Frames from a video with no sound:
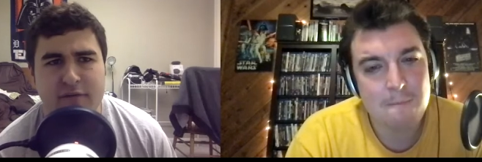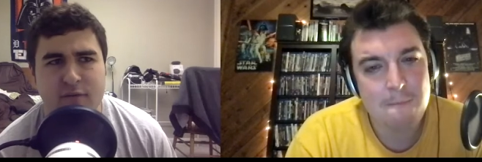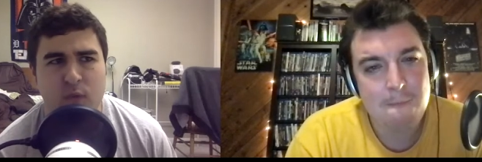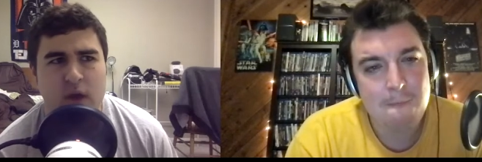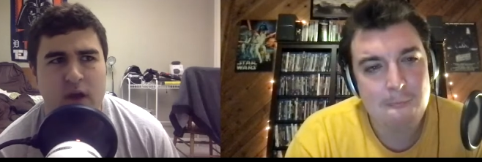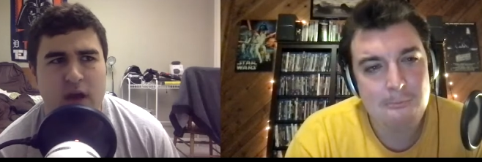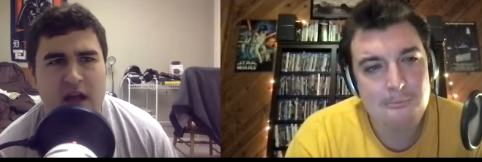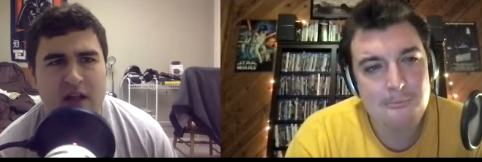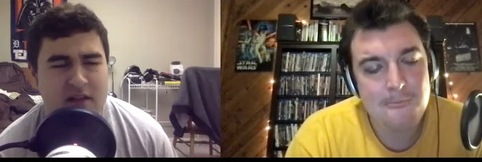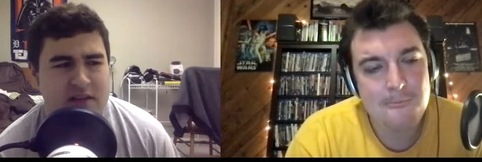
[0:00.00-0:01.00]
Speaker 1: where
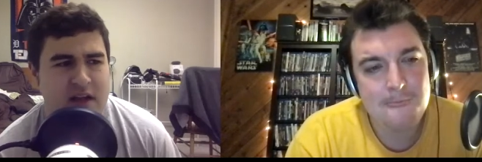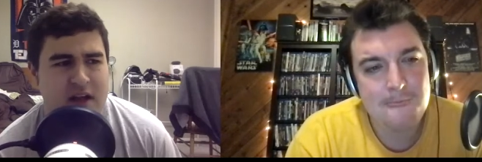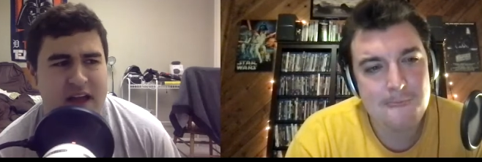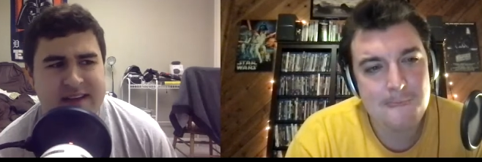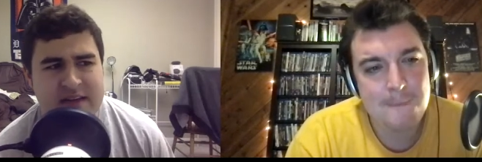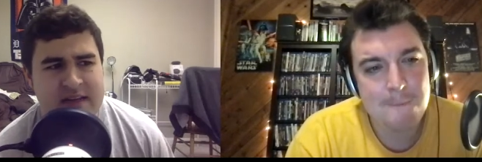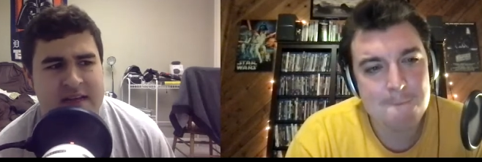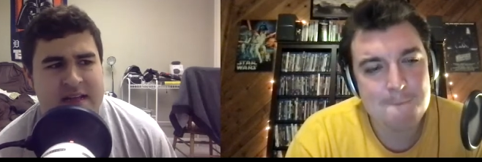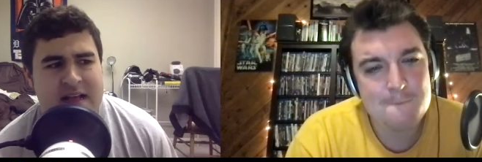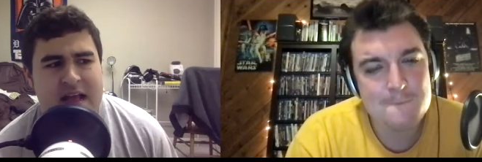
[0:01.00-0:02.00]
I'll, you know, I
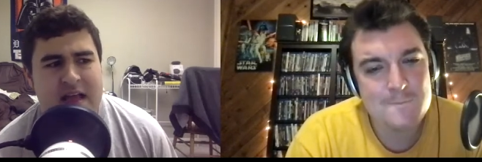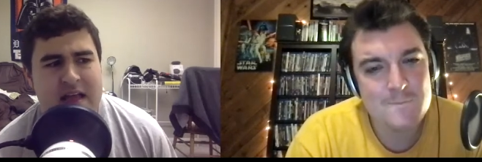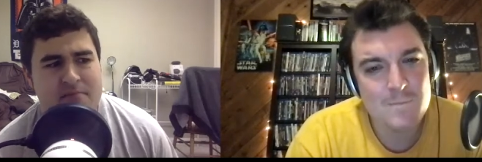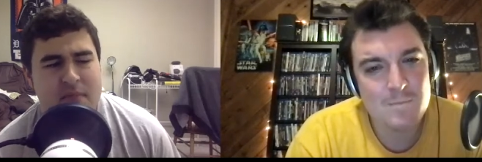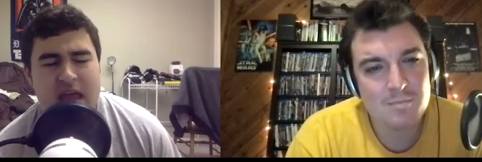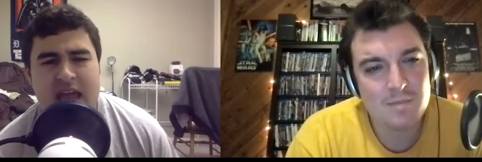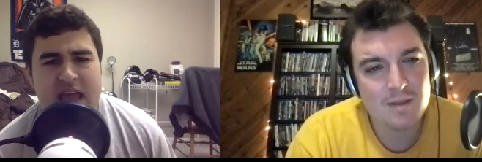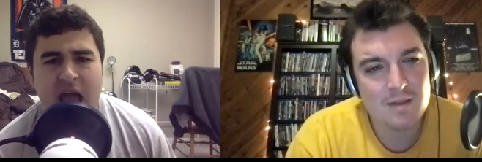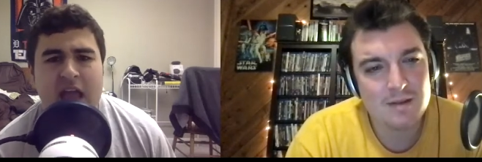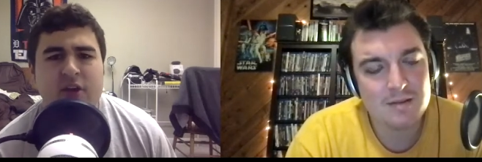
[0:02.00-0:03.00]

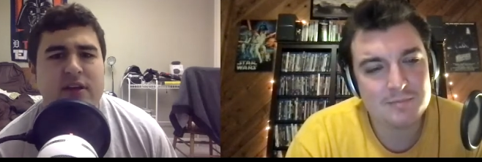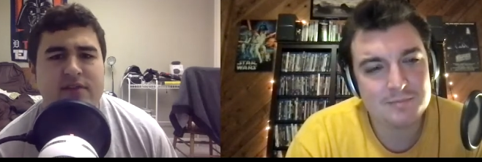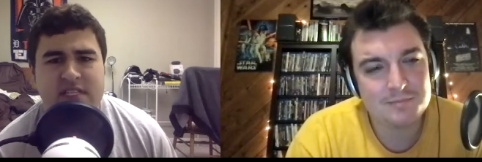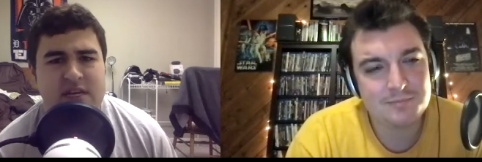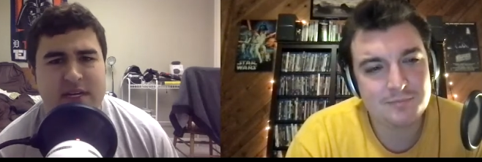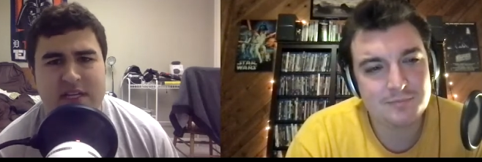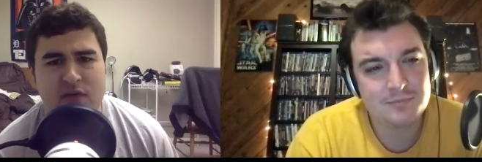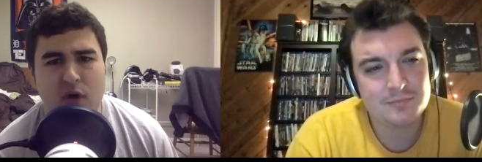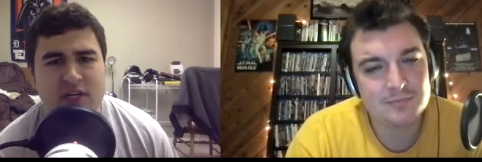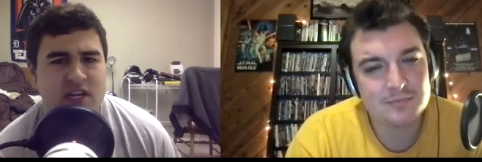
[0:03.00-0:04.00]
I could even see myself
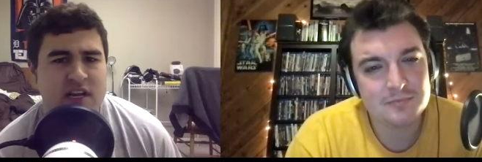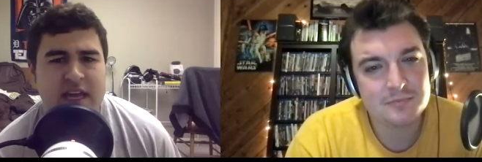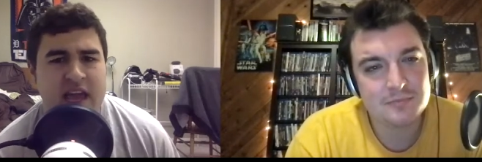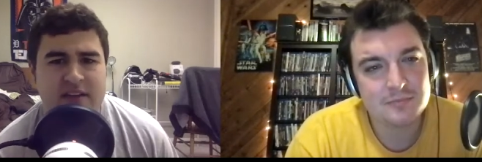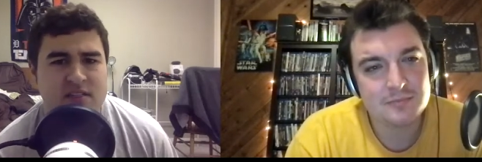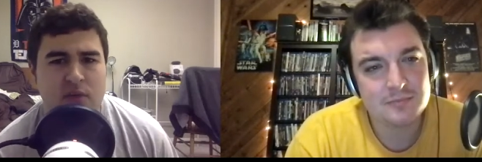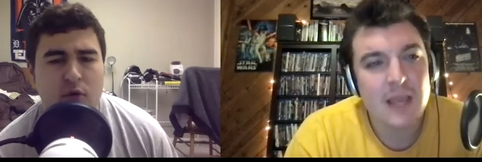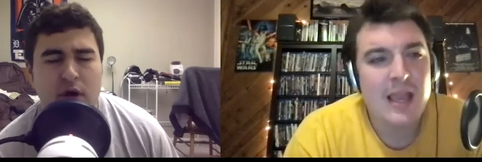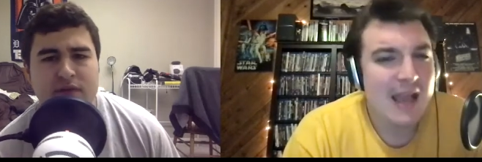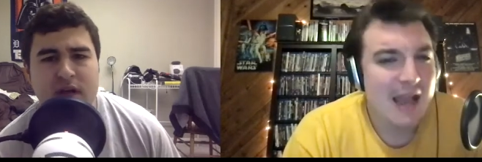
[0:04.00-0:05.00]
watching it again at some
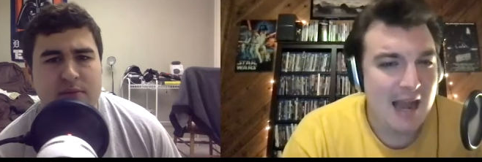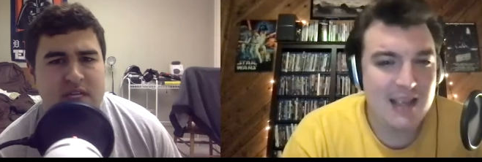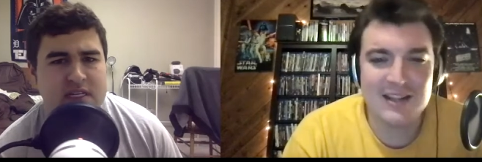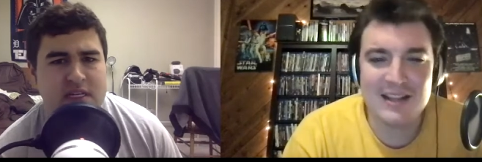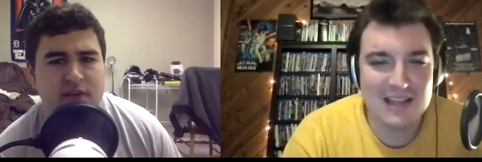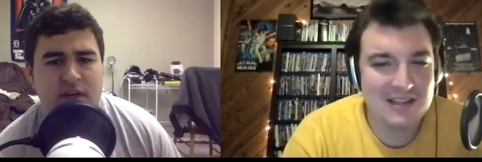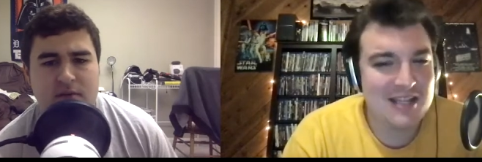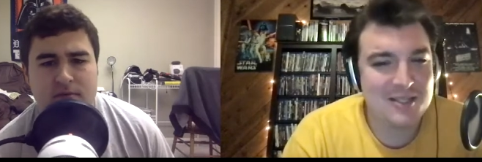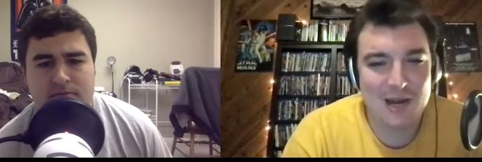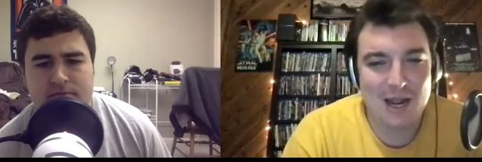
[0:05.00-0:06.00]
point if it comes I, on TV.
Speaker 2: And
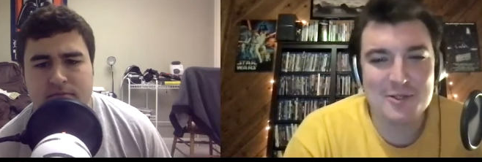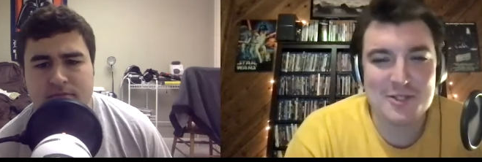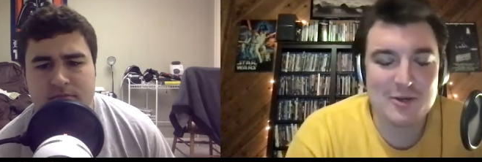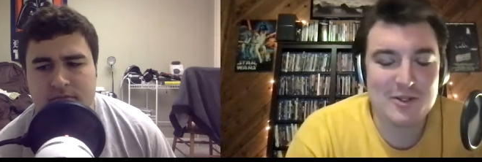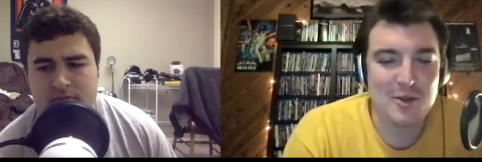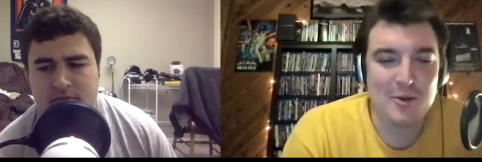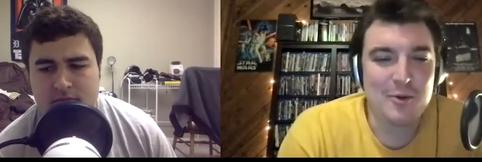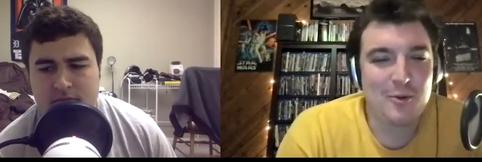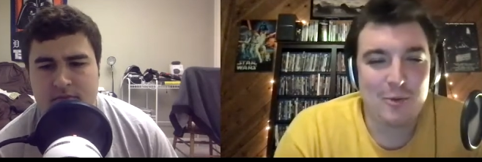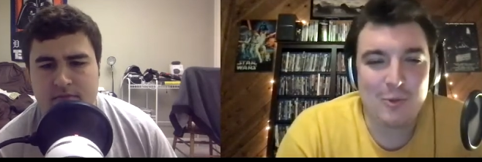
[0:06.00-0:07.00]
that's what I was doing.
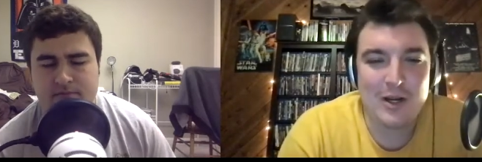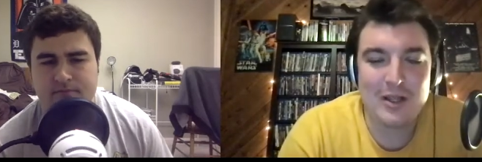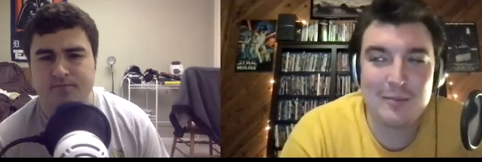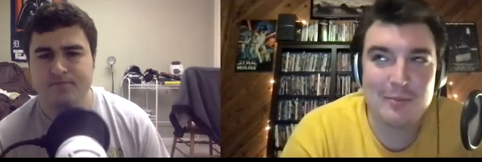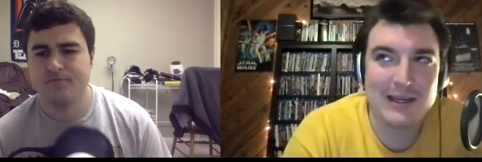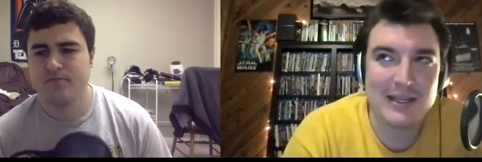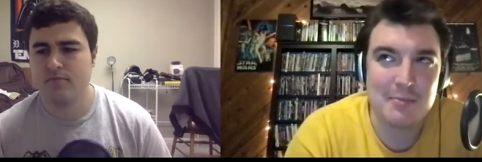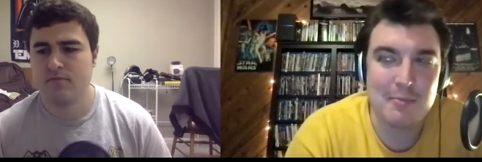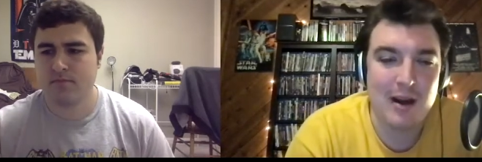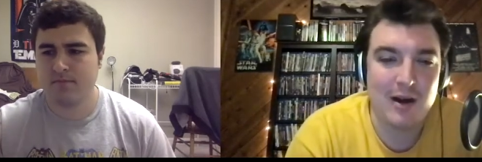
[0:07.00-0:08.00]
So one of the biggest
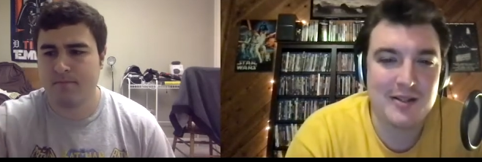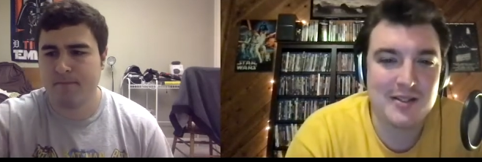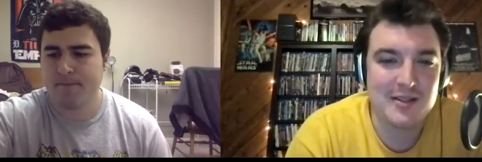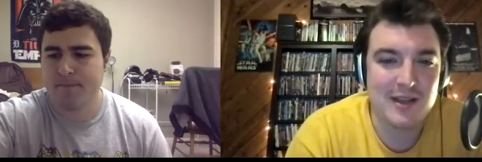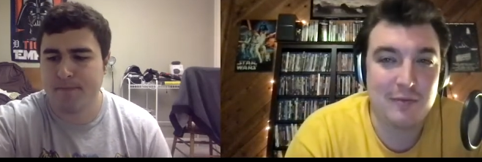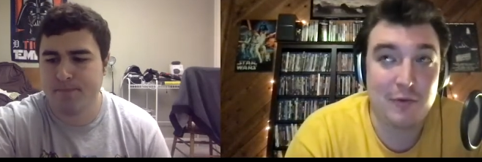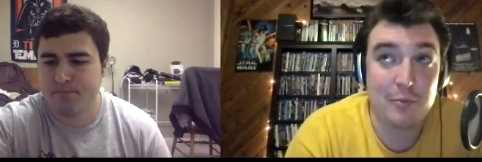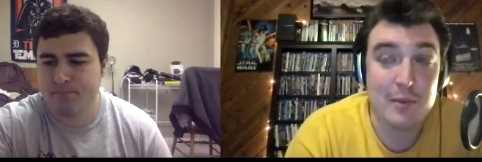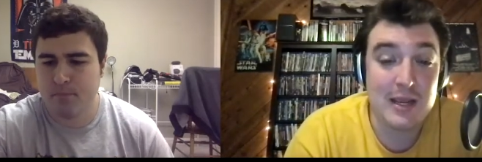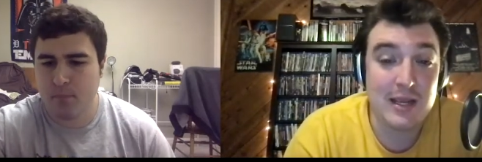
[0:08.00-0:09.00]
merits for
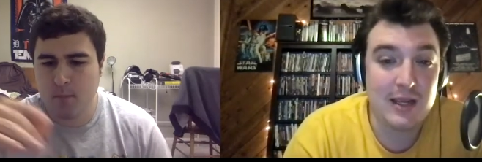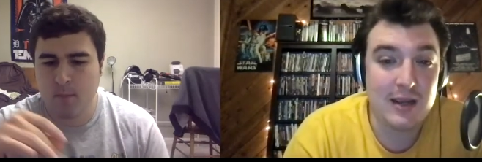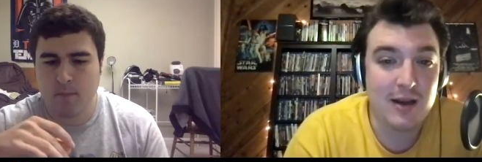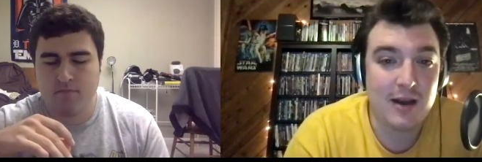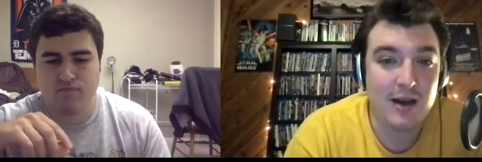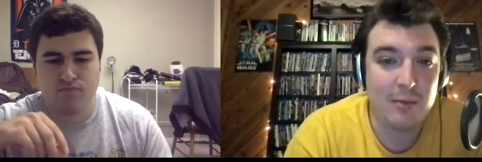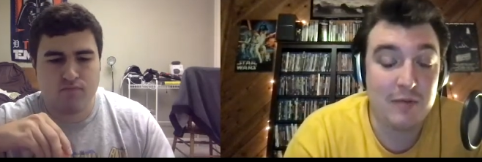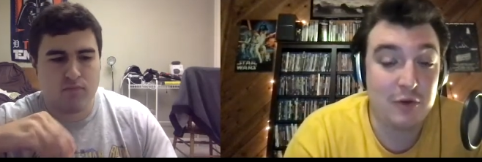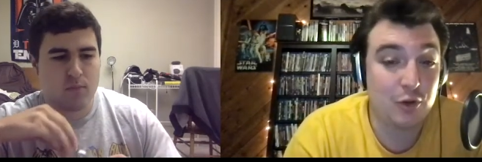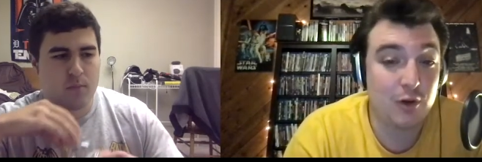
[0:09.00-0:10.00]
me um,
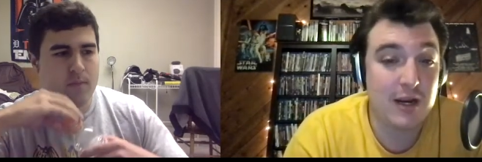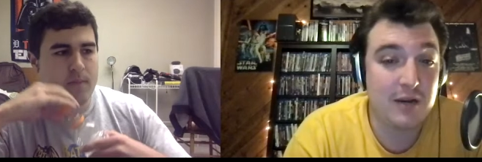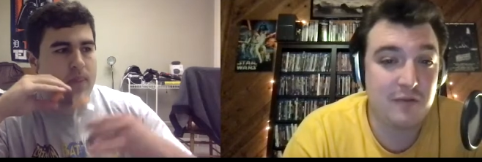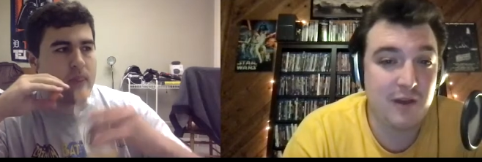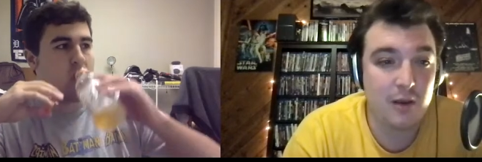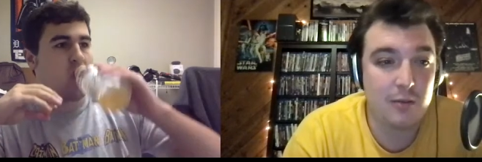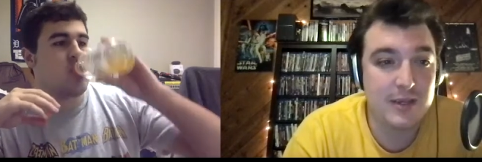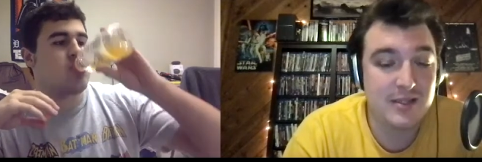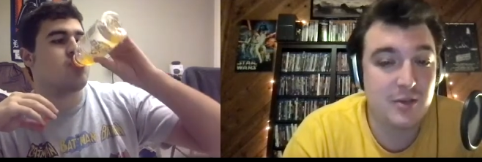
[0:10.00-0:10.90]
of a great film is the